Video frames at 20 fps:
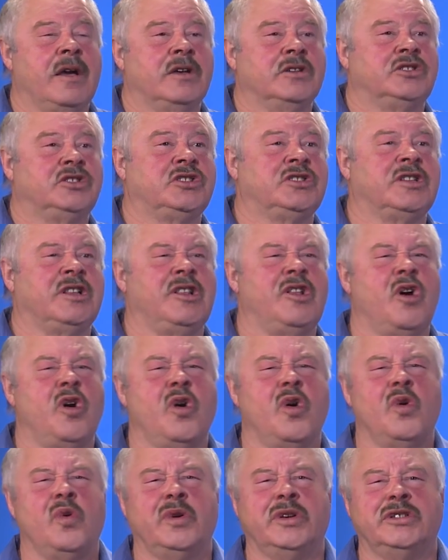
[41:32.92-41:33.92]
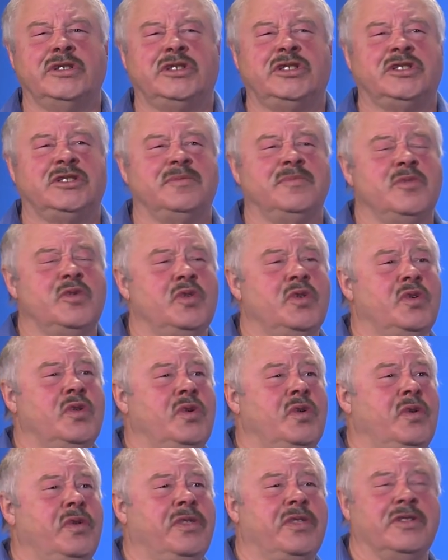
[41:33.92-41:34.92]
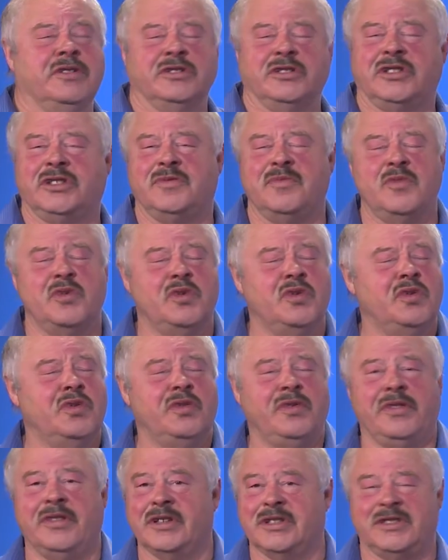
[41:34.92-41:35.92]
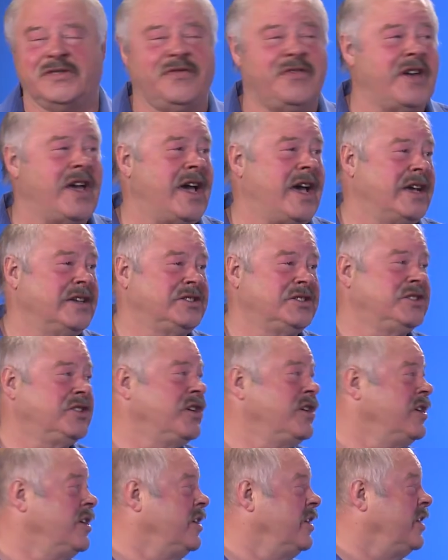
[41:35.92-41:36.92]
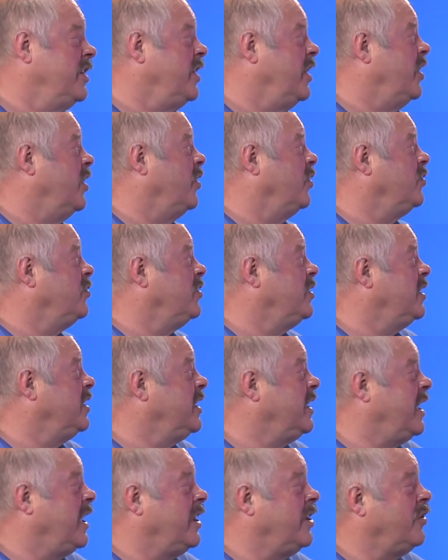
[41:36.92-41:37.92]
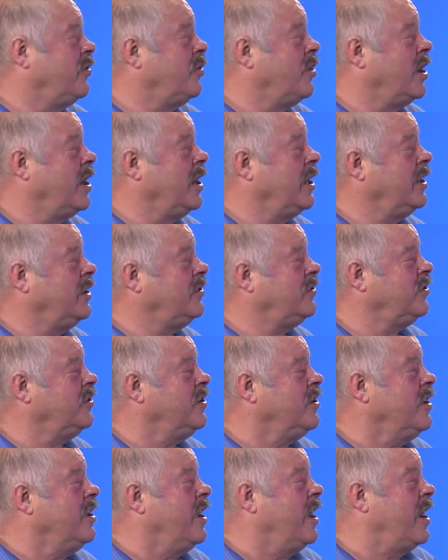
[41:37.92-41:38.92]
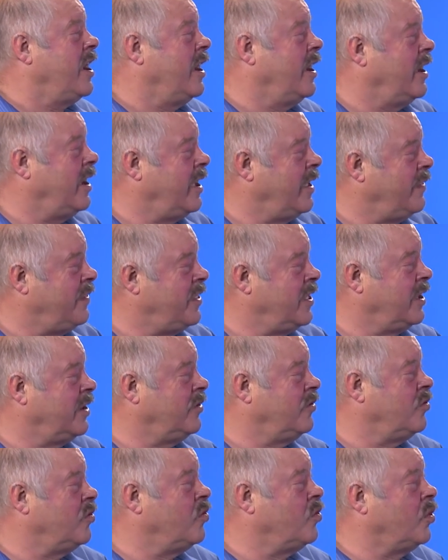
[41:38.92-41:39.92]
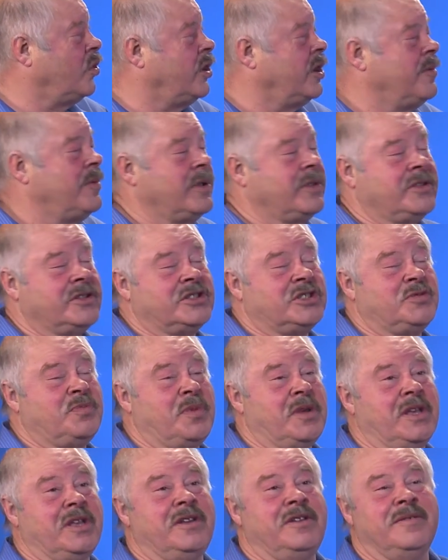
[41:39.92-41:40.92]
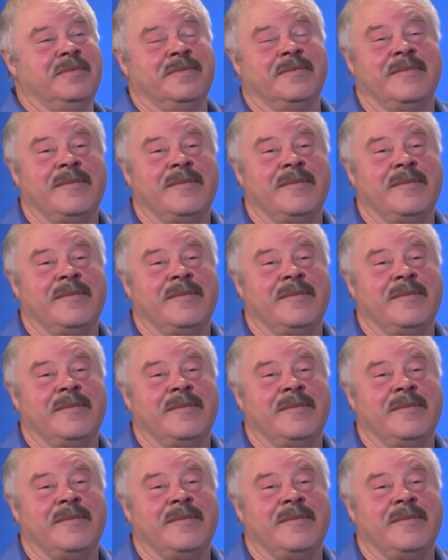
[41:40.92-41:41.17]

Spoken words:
slow is smooth and smooth is fast. You know, get it right and then worry about the speed.